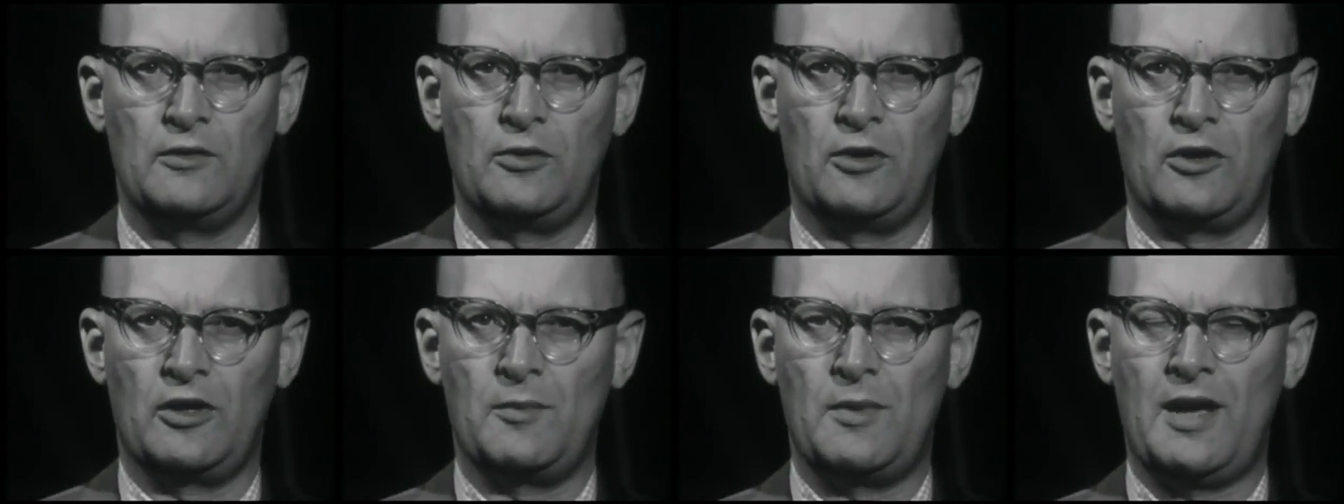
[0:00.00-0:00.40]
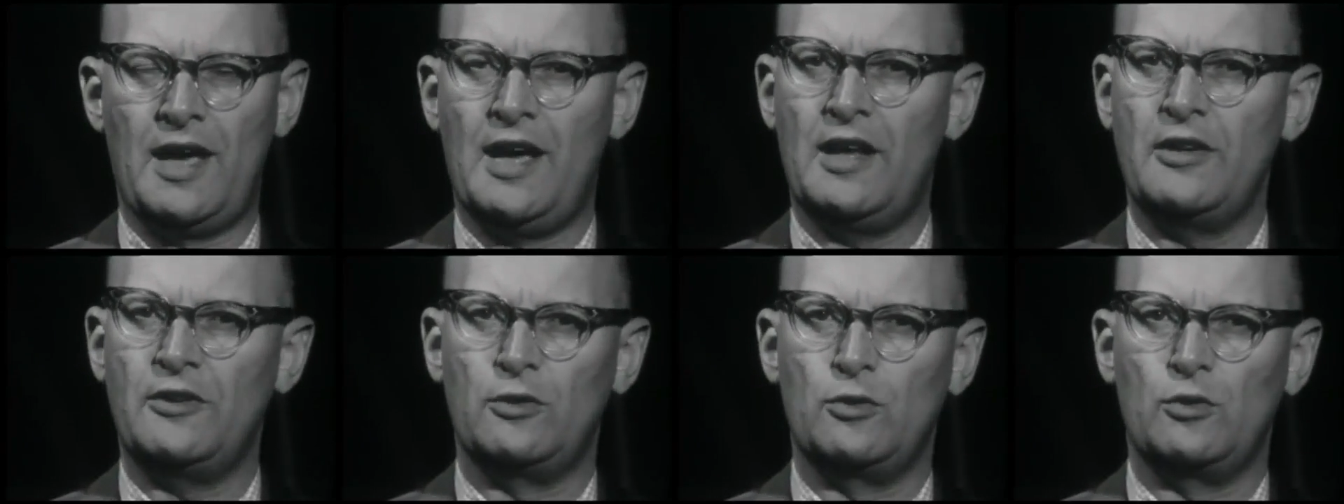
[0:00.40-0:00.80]
for a
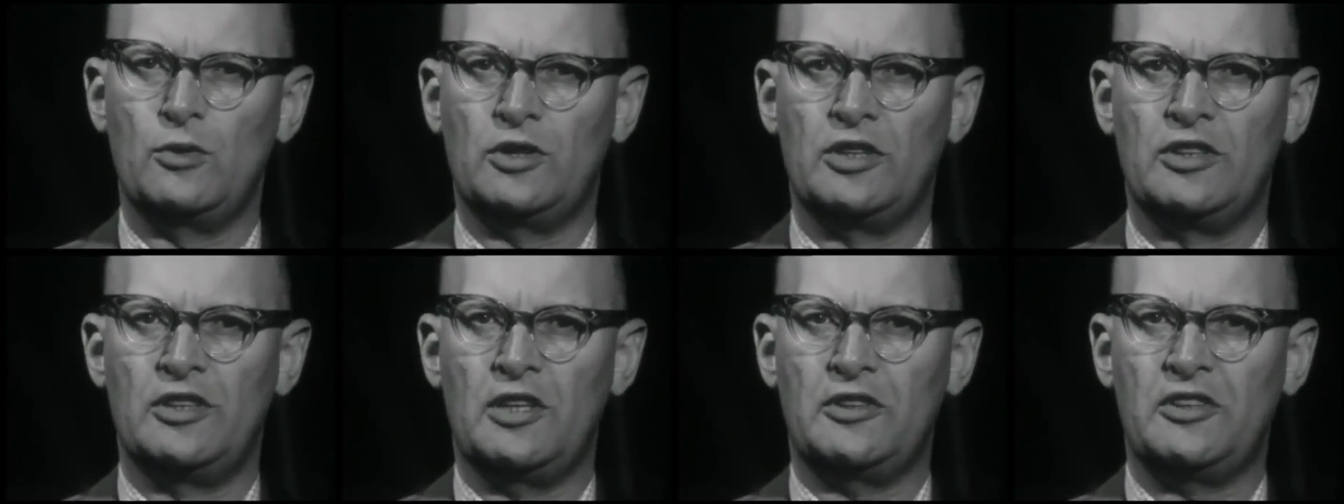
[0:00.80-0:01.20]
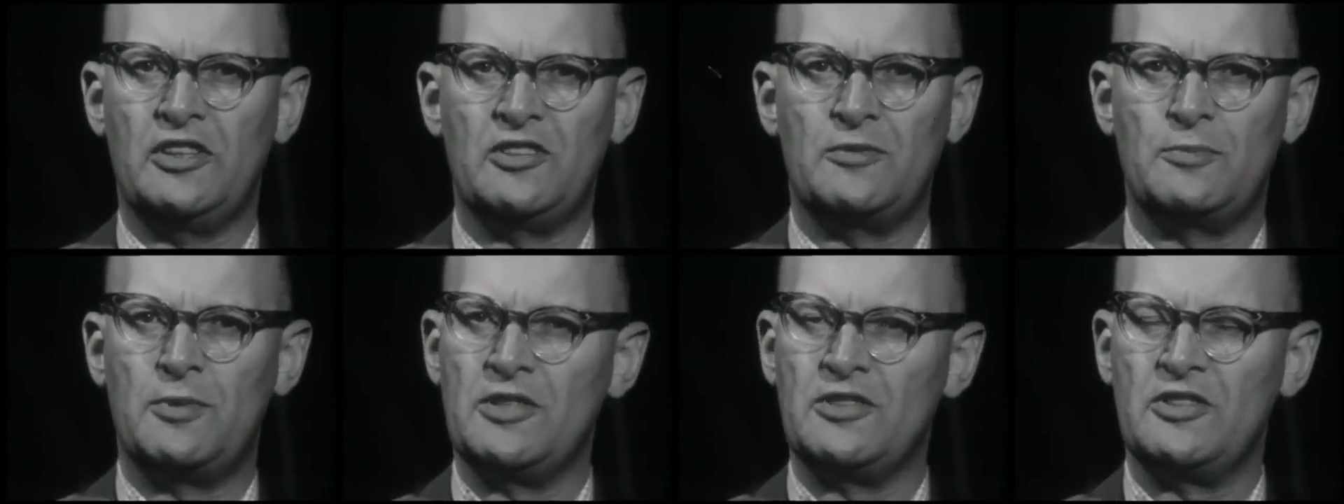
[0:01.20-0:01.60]
man to conduct
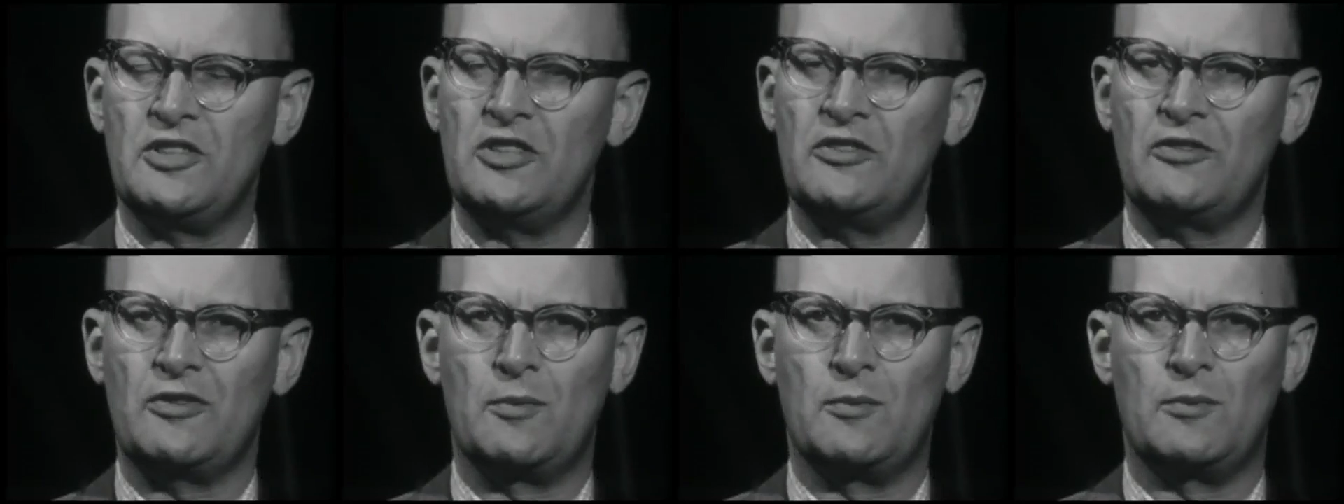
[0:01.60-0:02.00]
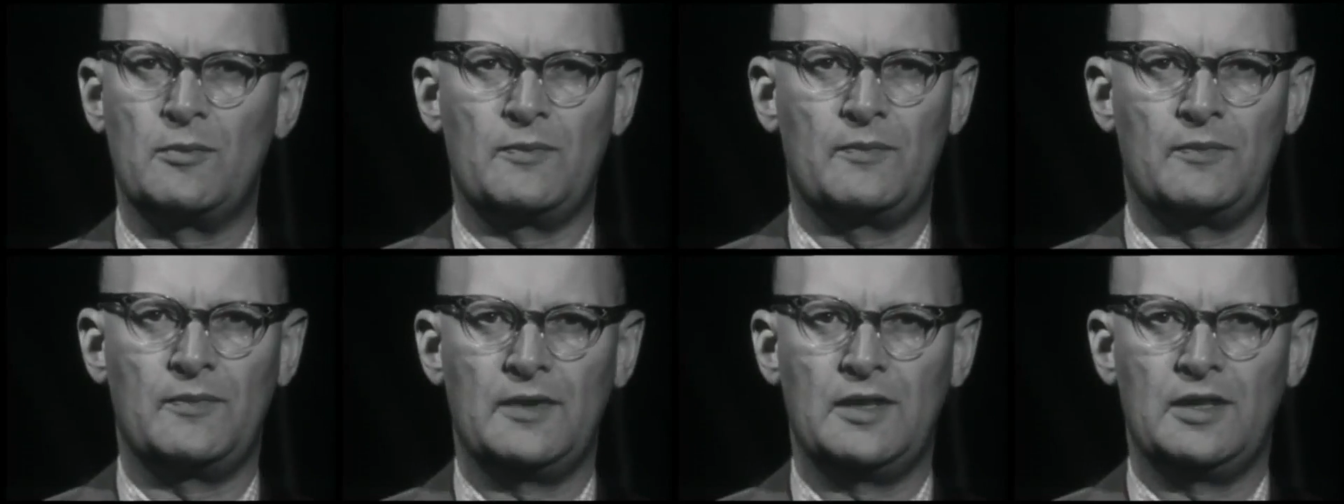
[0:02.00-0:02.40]
his business from